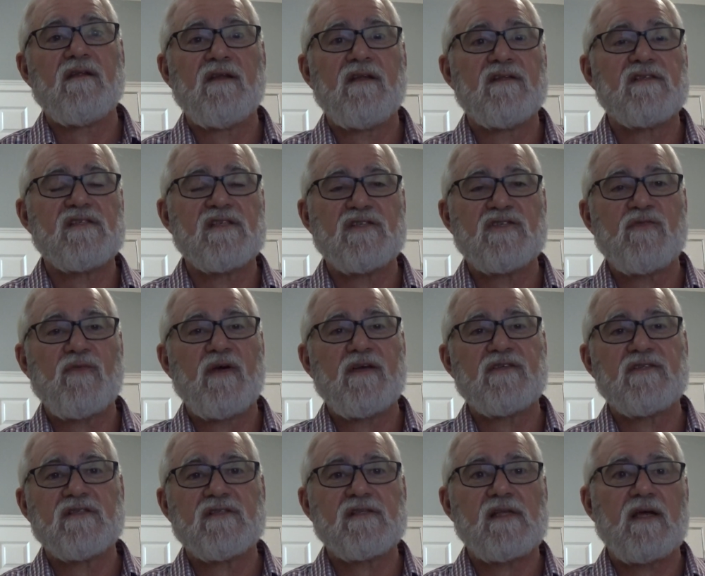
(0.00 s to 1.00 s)
in
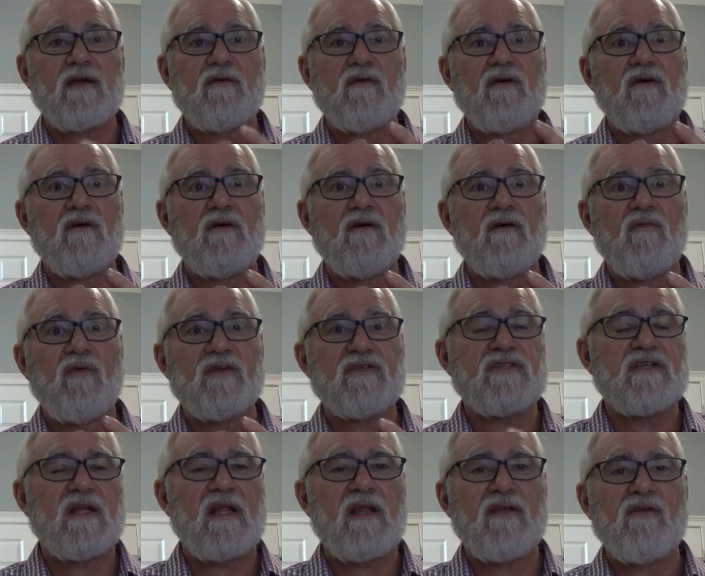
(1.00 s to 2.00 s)
situations like, what
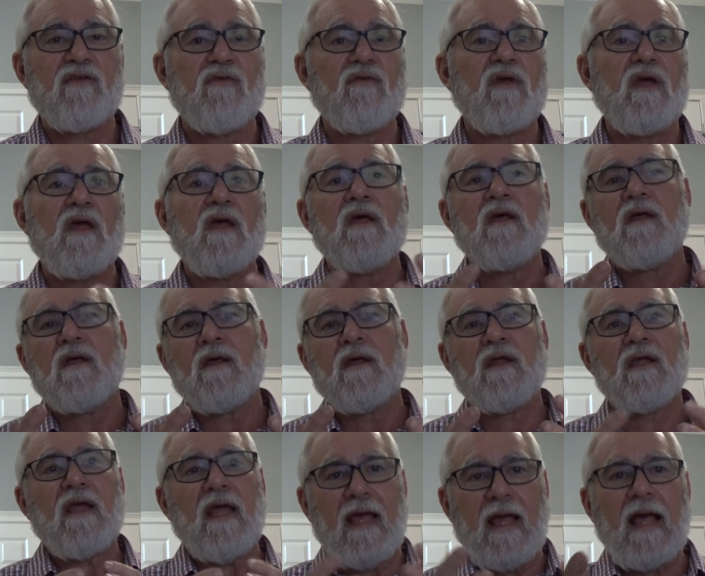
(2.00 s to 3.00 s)
should I do?
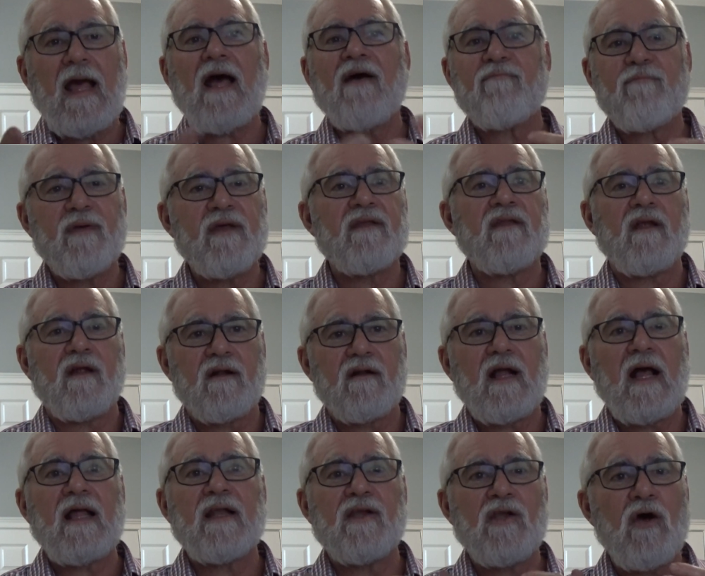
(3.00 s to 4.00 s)
I've been there.
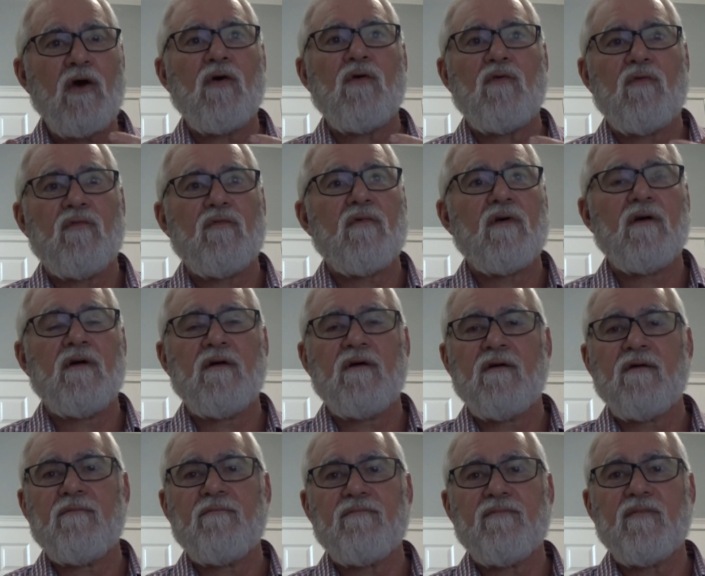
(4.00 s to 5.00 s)
I know.
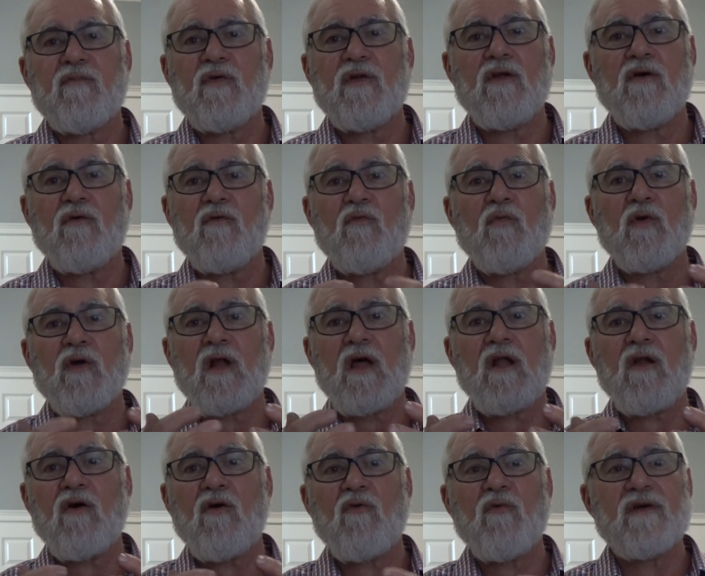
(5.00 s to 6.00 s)
We're
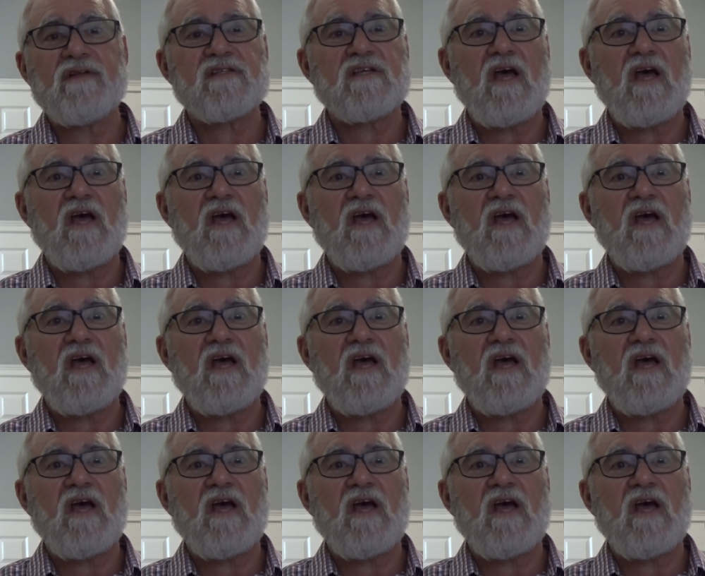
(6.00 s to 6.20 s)
not always